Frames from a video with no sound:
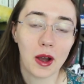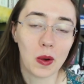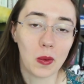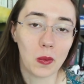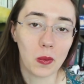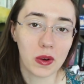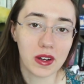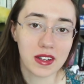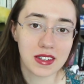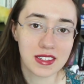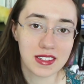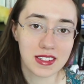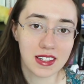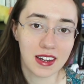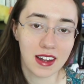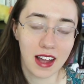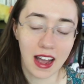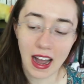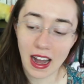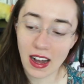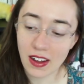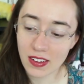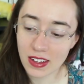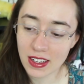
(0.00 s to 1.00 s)
Was that
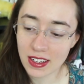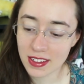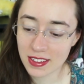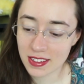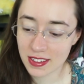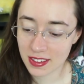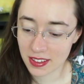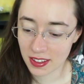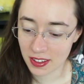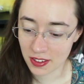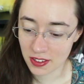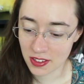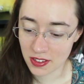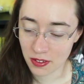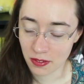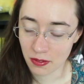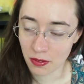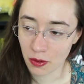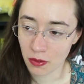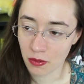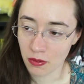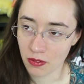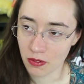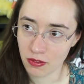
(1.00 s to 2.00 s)
Alex is a
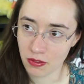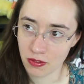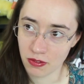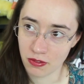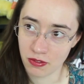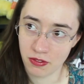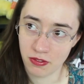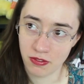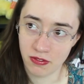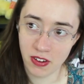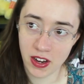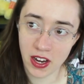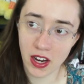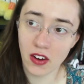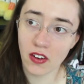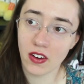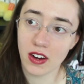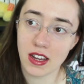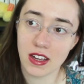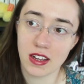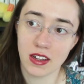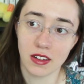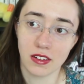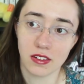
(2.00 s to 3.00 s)

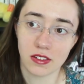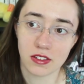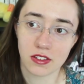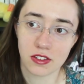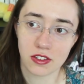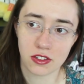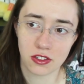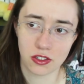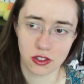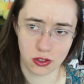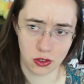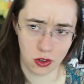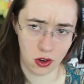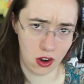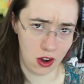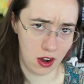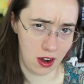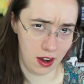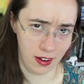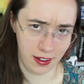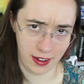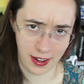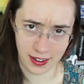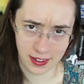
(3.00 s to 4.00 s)
very
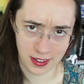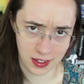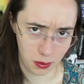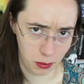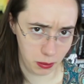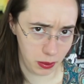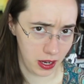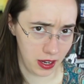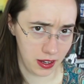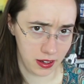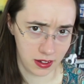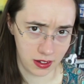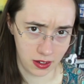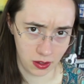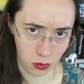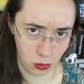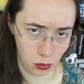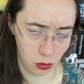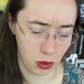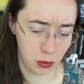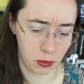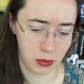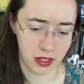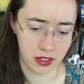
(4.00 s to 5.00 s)
strong, independent
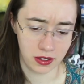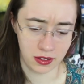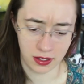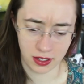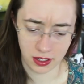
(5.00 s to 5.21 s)
woman.